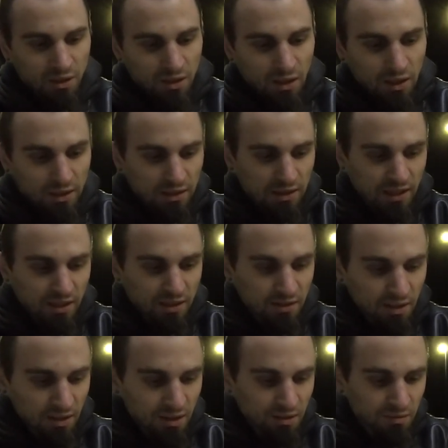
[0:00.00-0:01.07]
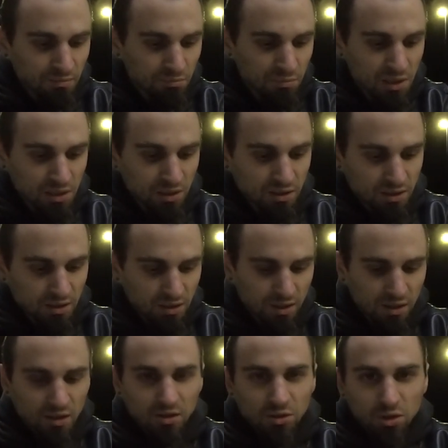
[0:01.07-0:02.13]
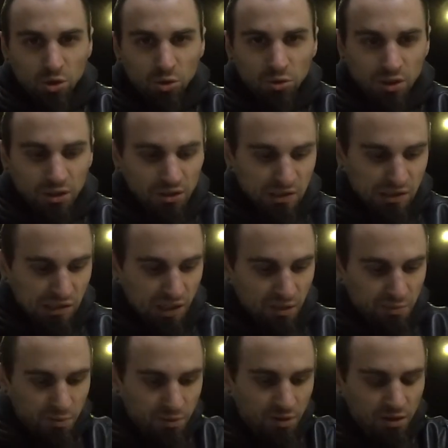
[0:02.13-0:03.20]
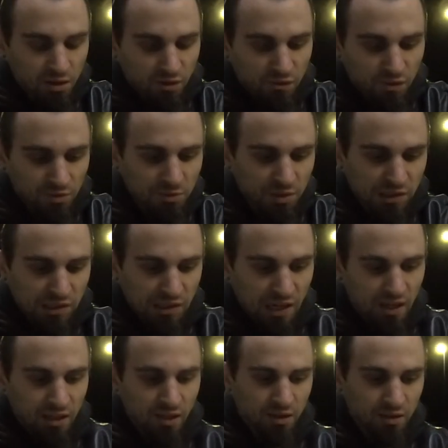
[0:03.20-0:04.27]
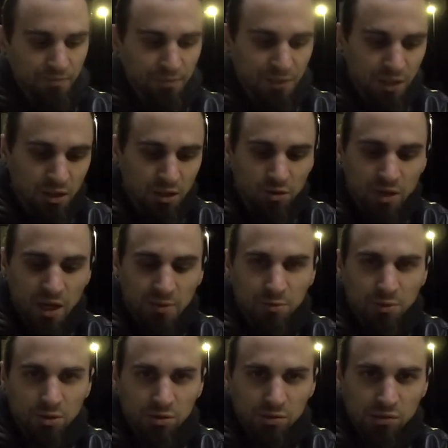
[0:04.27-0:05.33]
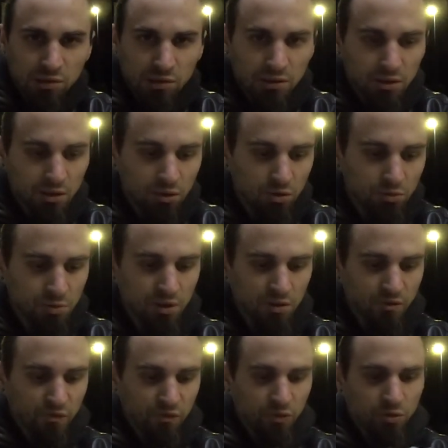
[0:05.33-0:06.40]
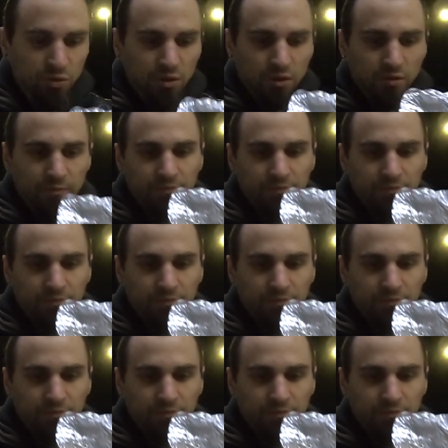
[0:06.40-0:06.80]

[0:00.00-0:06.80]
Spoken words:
And then meat totally separated from the salad, wrapped also in aluminum foil.